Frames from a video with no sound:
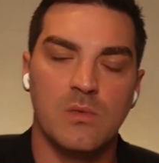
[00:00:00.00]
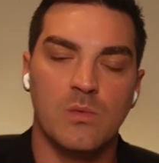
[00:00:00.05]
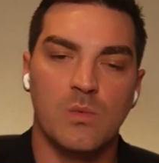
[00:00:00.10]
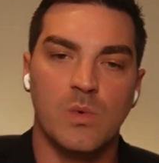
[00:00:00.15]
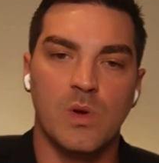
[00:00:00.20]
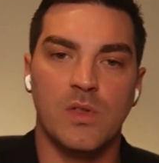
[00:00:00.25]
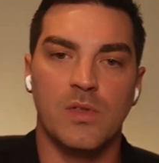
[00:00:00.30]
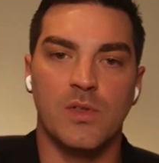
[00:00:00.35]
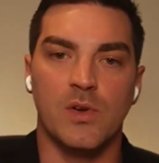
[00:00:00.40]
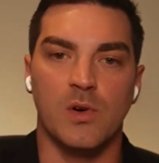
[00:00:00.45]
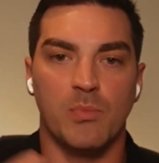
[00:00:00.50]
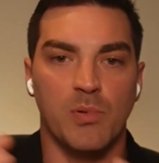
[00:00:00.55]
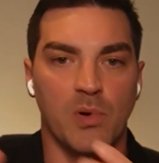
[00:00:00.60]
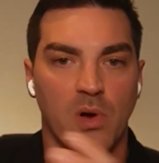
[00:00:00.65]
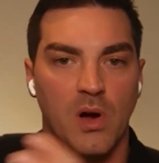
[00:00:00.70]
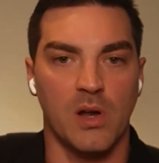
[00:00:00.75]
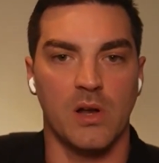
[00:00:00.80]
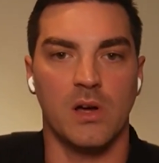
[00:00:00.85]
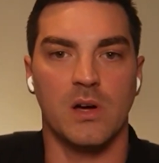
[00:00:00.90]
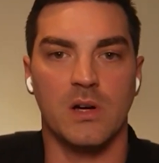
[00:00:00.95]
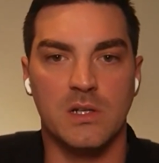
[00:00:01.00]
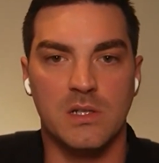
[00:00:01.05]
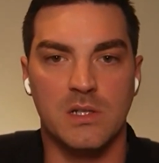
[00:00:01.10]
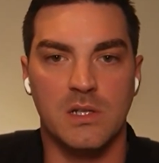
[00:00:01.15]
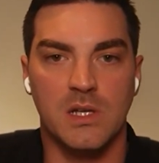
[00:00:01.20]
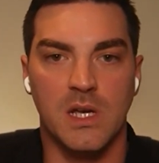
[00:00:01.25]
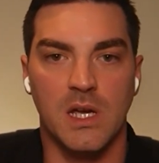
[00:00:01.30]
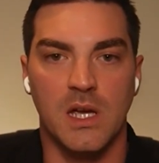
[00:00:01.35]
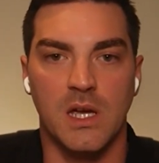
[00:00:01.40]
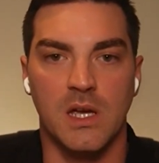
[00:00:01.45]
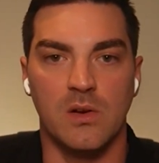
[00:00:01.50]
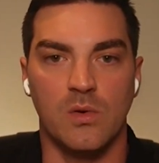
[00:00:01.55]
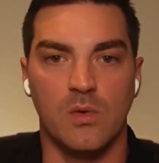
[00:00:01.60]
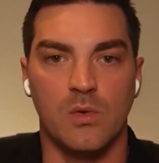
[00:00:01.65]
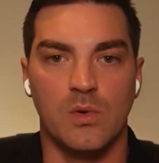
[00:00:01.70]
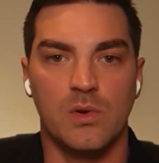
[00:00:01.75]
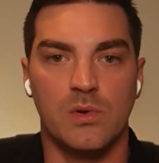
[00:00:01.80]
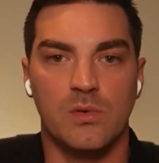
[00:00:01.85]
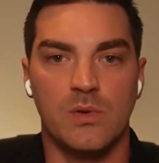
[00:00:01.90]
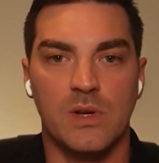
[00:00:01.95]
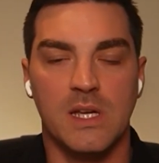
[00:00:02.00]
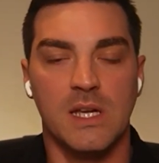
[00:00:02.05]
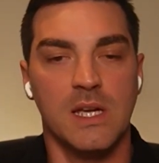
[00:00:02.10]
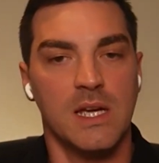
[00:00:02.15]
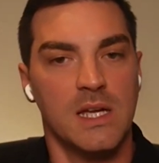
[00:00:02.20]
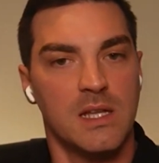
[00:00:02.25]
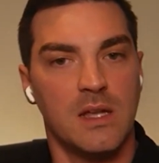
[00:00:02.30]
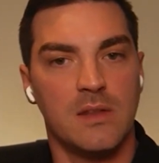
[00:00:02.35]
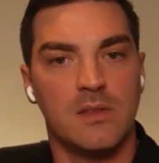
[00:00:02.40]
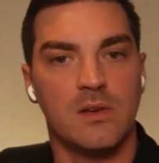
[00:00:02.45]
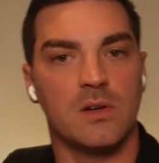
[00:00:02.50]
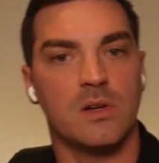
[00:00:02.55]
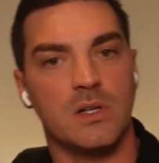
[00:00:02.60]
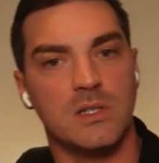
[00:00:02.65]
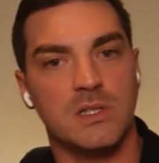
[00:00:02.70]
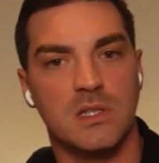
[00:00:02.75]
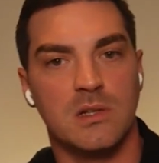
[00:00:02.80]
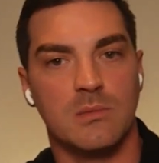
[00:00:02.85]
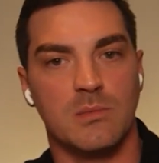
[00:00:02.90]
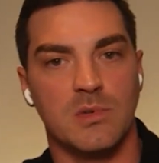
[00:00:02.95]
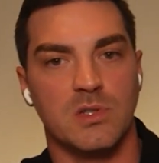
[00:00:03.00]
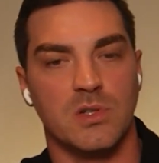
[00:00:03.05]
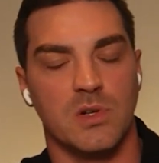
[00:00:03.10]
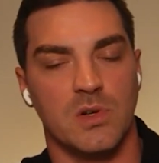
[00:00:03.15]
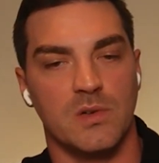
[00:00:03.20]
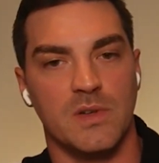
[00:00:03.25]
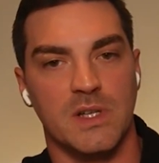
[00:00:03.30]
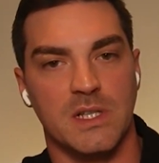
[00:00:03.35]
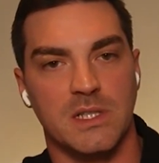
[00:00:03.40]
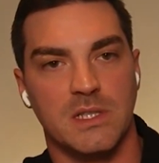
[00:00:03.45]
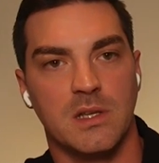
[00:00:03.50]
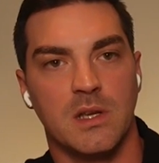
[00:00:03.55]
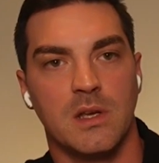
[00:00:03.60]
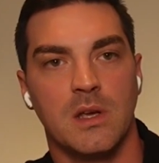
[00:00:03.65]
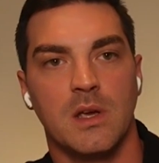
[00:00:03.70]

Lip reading: with their product and ordering, and then their customer service.